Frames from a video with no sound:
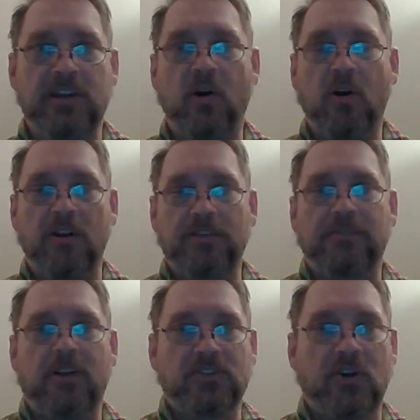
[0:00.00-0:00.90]
aura, the
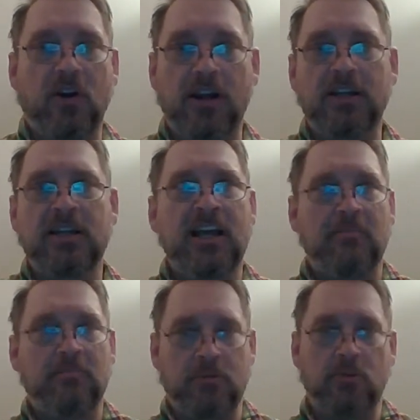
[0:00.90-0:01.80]
false aura,
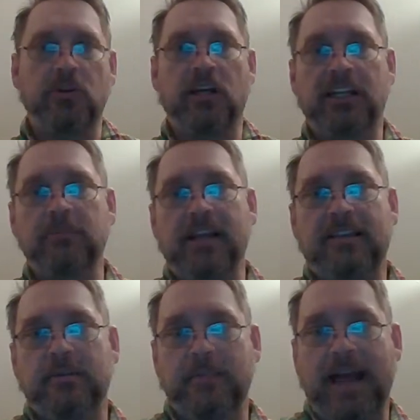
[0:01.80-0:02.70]
but we're going to
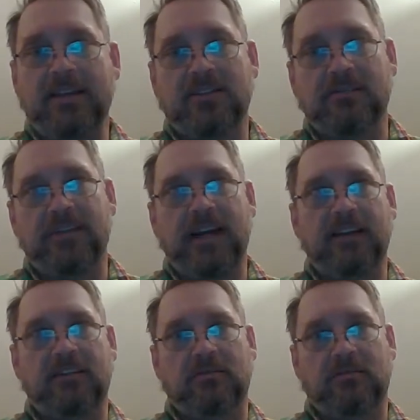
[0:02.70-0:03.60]
eliminate the mask
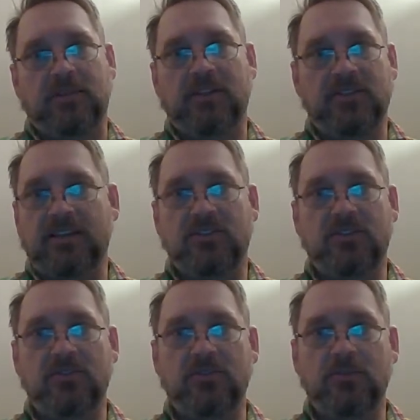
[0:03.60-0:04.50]
effect because that's
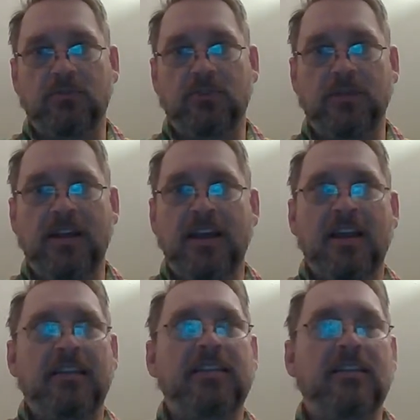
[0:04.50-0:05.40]
just too. But
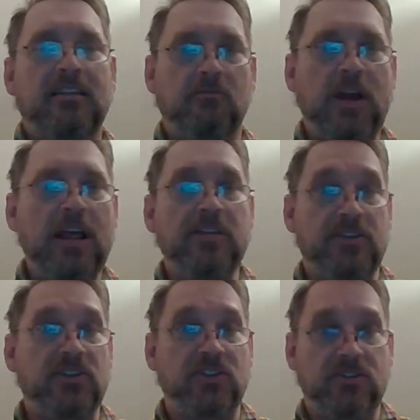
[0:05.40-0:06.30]
rather
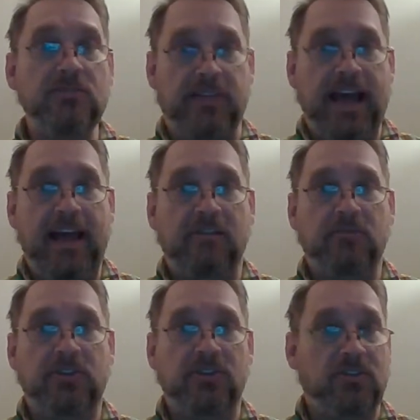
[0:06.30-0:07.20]
than just do that,
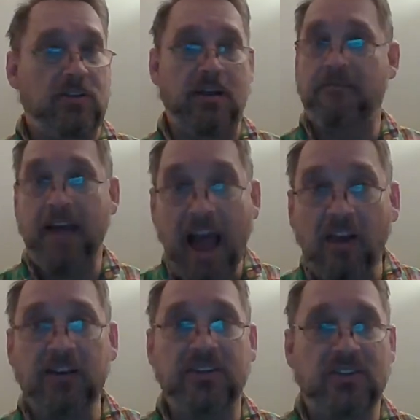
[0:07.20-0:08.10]
which is a
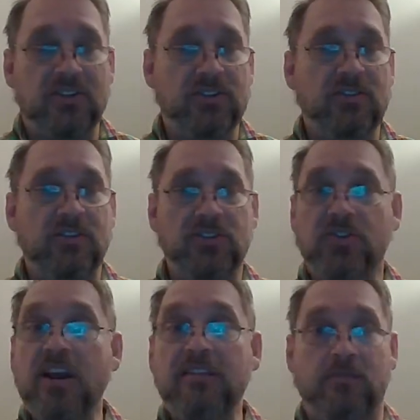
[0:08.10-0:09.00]
valid decision, a
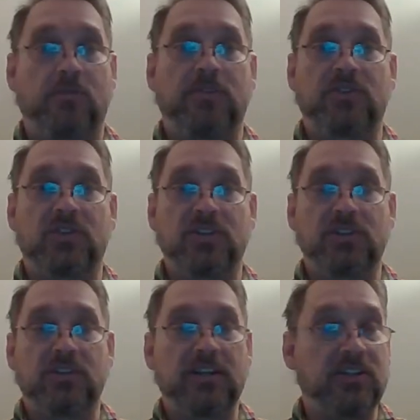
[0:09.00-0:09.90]
straightforward
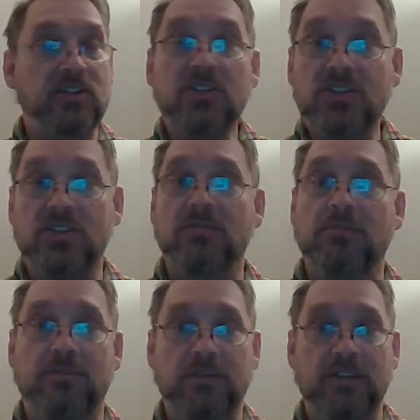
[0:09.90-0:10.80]
decision, consistent with 5th